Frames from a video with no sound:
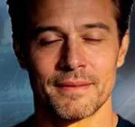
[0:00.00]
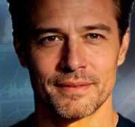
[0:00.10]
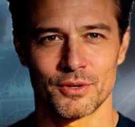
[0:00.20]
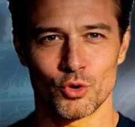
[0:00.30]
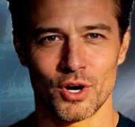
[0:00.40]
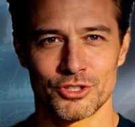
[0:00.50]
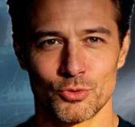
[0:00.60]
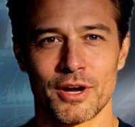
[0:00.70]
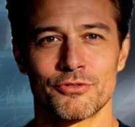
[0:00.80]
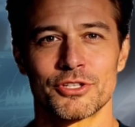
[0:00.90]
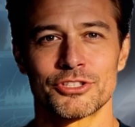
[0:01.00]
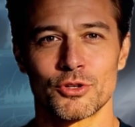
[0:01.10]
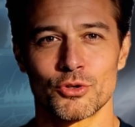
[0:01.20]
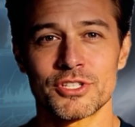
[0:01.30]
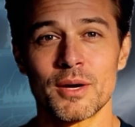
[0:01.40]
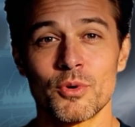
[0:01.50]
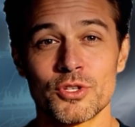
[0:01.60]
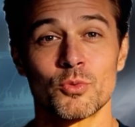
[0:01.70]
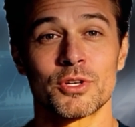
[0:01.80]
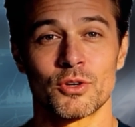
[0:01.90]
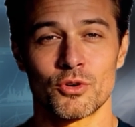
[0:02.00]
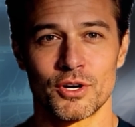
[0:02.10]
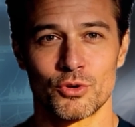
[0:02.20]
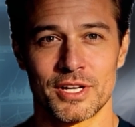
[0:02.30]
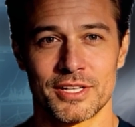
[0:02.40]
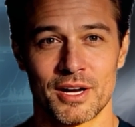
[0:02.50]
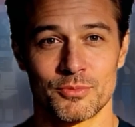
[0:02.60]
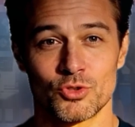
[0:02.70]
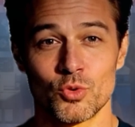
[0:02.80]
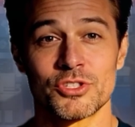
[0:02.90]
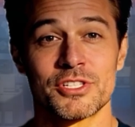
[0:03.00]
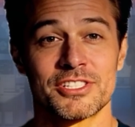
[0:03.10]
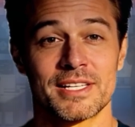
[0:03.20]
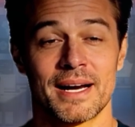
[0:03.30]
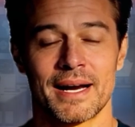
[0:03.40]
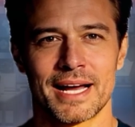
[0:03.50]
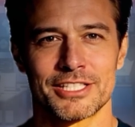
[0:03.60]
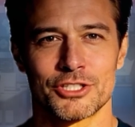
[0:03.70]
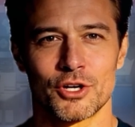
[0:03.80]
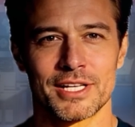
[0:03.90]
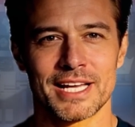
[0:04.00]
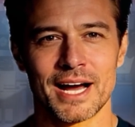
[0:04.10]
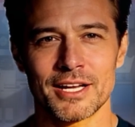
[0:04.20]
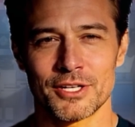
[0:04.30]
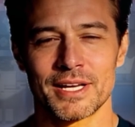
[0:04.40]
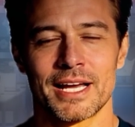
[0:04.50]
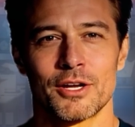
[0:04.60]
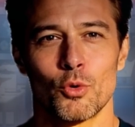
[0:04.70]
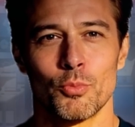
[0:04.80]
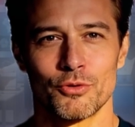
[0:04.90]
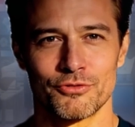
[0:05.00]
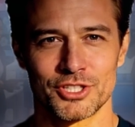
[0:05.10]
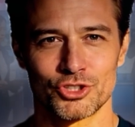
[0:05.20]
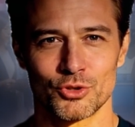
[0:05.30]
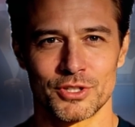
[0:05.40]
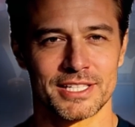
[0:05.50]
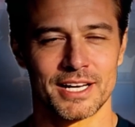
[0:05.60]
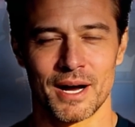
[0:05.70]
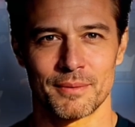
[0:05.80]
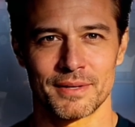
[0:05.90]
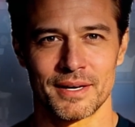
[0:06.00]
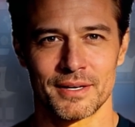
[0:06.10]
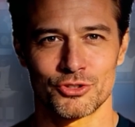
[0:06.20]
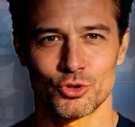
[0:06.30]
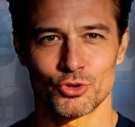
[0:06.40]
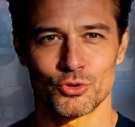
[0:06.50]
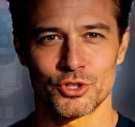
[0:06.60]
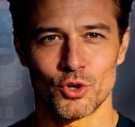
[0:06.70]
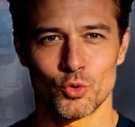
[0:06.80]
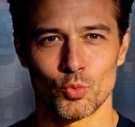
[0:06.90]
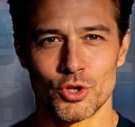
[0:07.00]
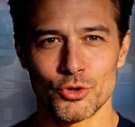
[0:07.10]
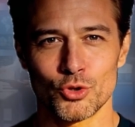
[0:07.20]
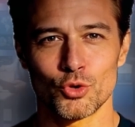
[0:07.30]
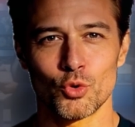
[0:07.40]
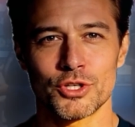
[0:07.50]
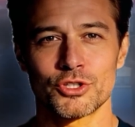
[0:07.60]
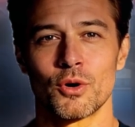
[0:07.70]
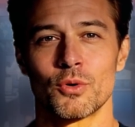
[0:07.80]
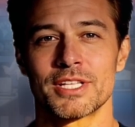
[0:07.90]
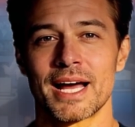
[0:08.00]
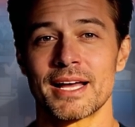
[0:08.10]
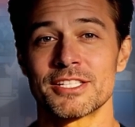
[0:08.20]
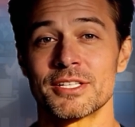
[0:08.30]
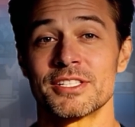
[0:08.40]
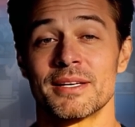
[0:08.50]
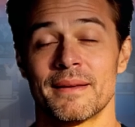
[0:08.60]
Cross-reference those numbers with your other income sources and start calculating your provisional income so you know whether you're going to owe taxes.